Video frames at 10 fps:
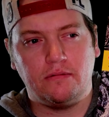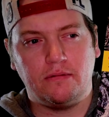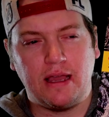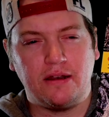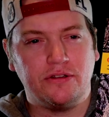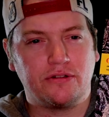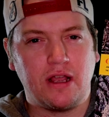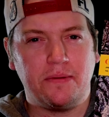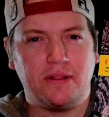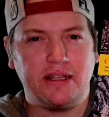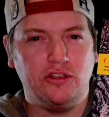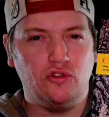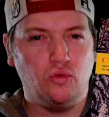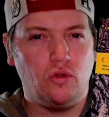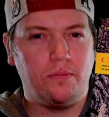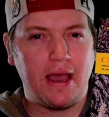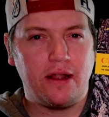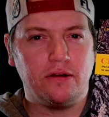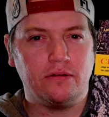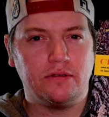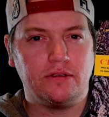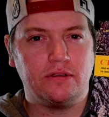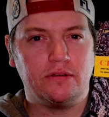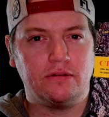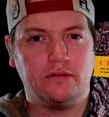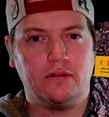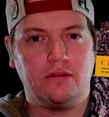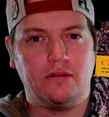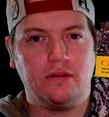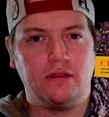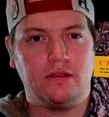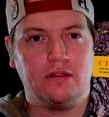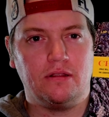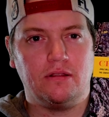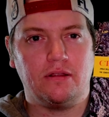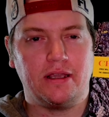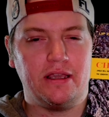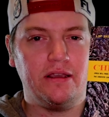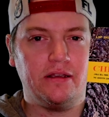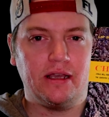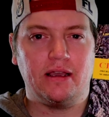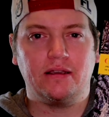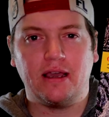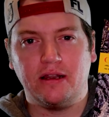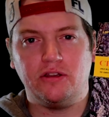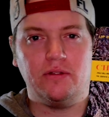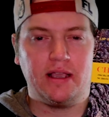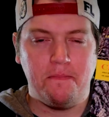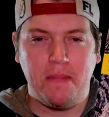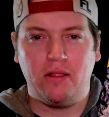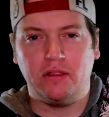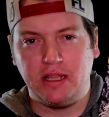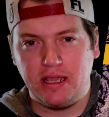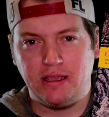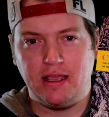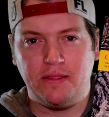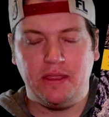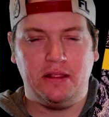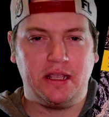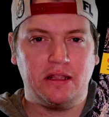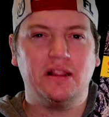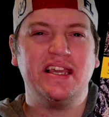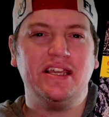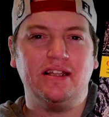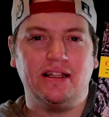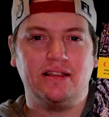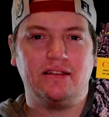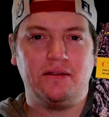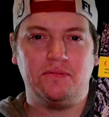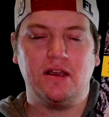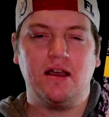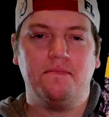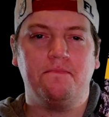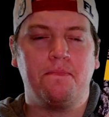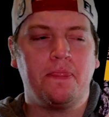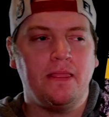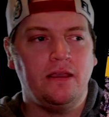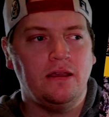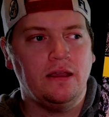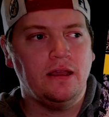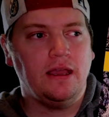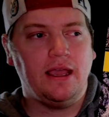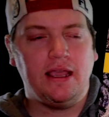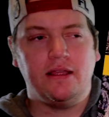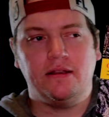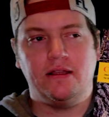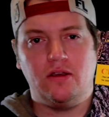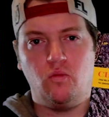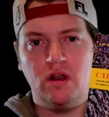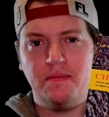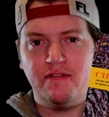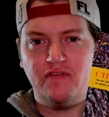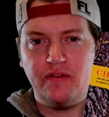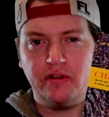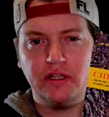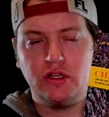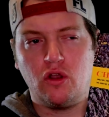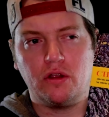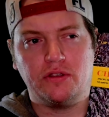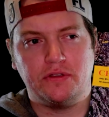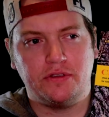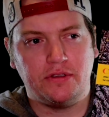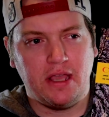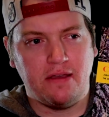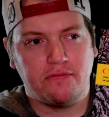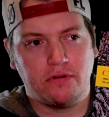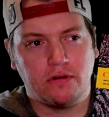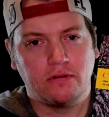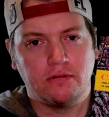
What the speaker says: how to describe it, like dual patterns. Like he could kind of do like a melody and then like a lead at the same time. And one of my favorite guitarists ever,